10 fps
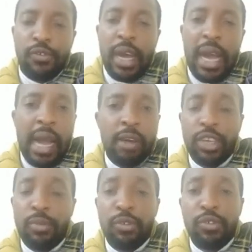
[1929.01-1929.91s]
how
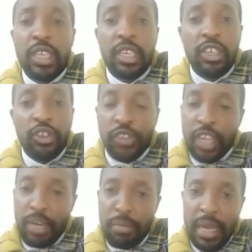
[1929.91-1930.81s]
some of these issues
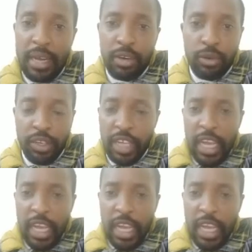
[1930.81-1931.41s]
can be handled,